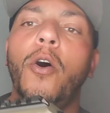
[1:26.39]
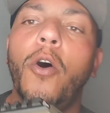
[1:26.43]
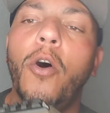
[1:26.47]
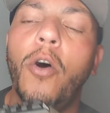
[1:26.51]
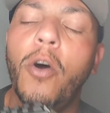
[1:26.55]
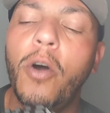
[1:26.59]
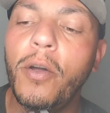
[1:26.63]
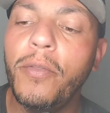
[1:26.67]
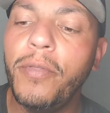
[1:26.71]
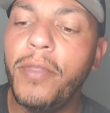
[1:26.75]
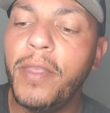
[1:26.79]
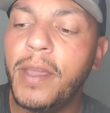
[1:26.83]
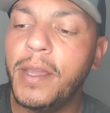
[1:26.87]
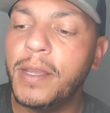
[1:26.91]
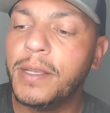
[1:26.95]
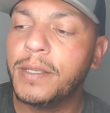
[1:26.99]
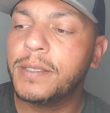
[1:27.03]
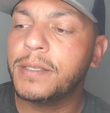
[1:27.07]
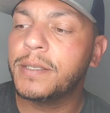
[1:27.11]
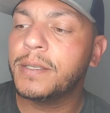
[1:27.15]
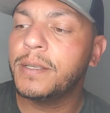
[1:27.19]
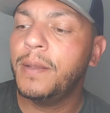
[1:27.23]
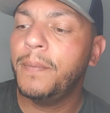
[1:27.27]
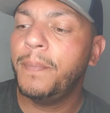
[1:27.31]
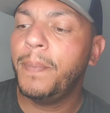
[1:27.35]
On this,
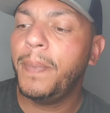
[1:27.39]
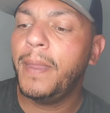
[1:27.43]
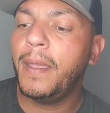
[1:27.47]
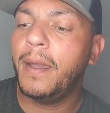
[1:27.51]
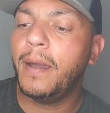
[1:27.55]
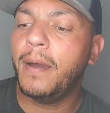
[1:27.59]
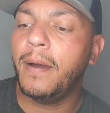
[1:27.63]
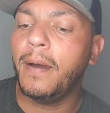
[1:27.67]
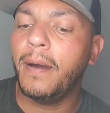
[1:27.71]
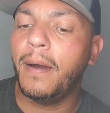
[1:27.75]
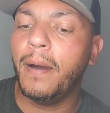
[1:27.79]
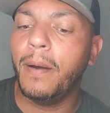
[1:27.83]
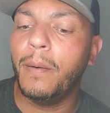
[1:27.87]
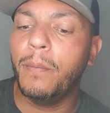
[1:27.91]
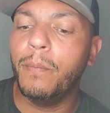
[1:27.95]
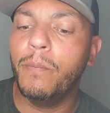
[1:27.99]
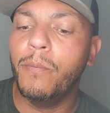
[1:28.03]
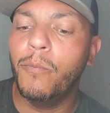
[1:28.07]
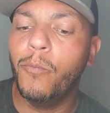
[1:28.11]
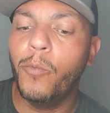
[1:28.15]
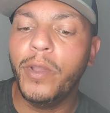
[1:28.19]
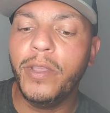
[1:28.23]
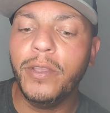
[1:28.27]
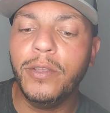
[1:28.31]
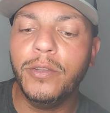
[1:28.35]

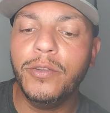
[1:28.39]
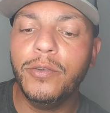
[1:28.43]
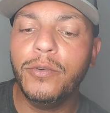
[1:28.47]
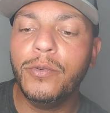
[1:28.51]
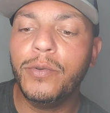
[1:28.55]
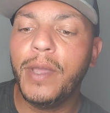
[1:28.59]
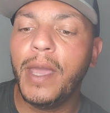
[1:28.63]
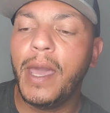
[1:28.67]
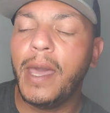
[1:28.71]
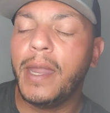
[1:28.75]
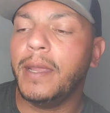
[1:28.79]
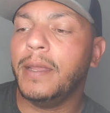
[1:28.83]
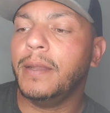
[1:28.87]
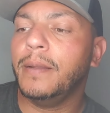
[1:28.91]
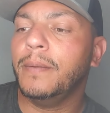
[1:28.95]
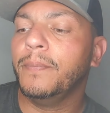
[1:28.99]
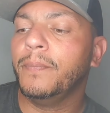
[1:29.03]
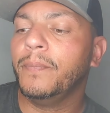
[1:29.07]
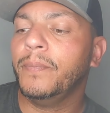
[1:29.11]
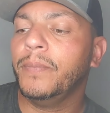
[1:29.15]
um, when you do get it,